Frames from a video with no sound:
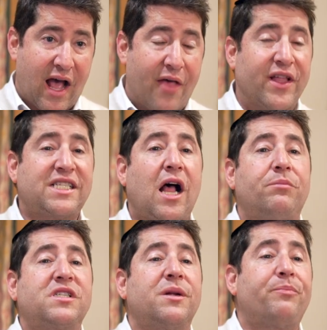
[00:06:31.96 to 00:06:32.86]
And this
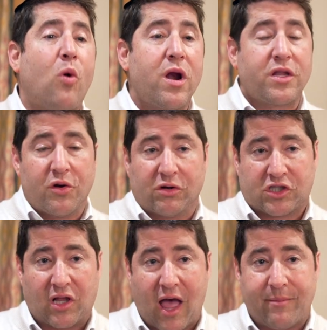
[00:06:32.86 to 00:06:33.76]
helped support
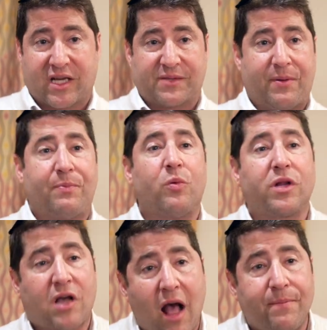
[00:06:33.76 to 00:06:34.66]
Yerushalayim because people
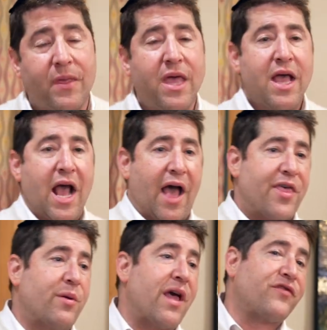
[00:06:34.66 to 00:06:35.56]
would come and
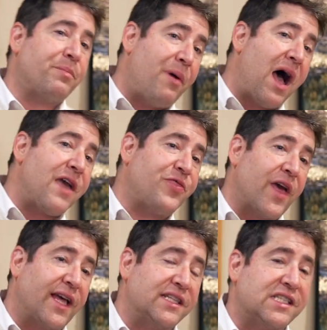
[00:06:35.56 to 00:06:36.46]
they would have to buy
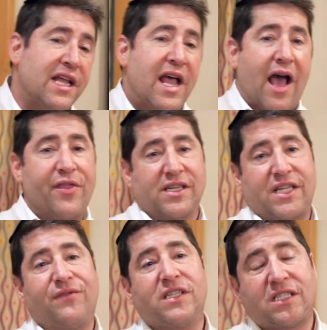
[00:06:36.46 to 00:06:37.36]
things. And there's
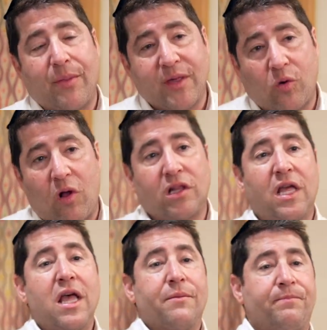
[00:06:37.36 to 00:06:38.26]
even something
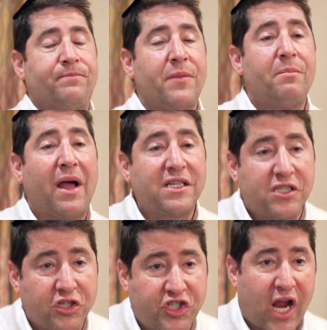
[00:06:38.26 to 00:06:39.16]
called
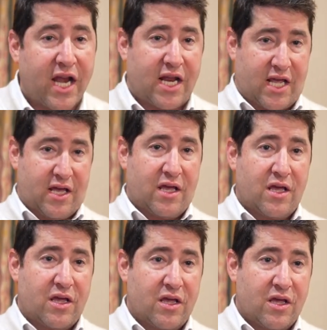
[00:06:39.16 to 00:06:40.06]
Meiser Sheni,
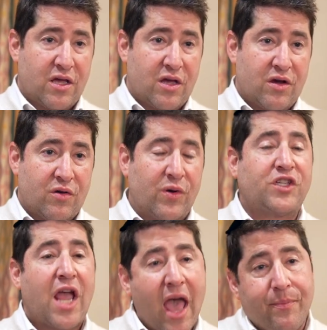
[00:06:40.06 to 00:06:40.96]

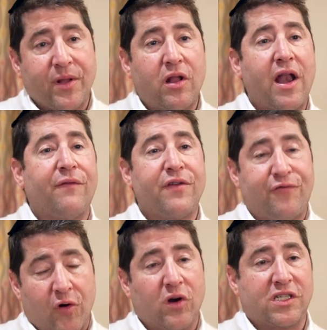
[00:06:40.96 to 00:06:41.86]
which happened on every
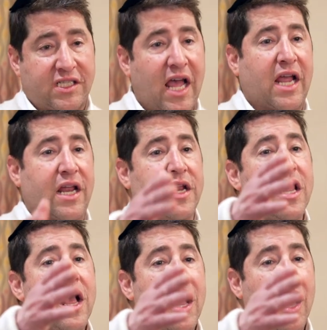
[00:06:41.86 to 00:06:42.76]
1st,
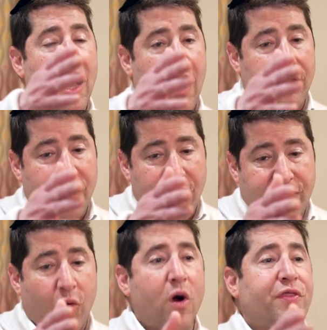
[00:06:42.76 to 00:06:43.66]
2nd,
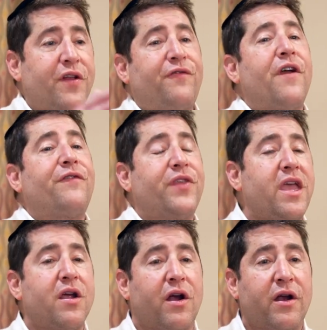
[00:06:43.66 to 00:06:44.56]
4th, and 5th
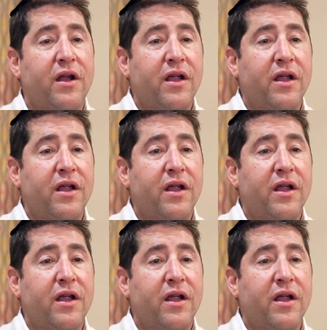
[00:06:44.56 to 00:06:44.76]
year.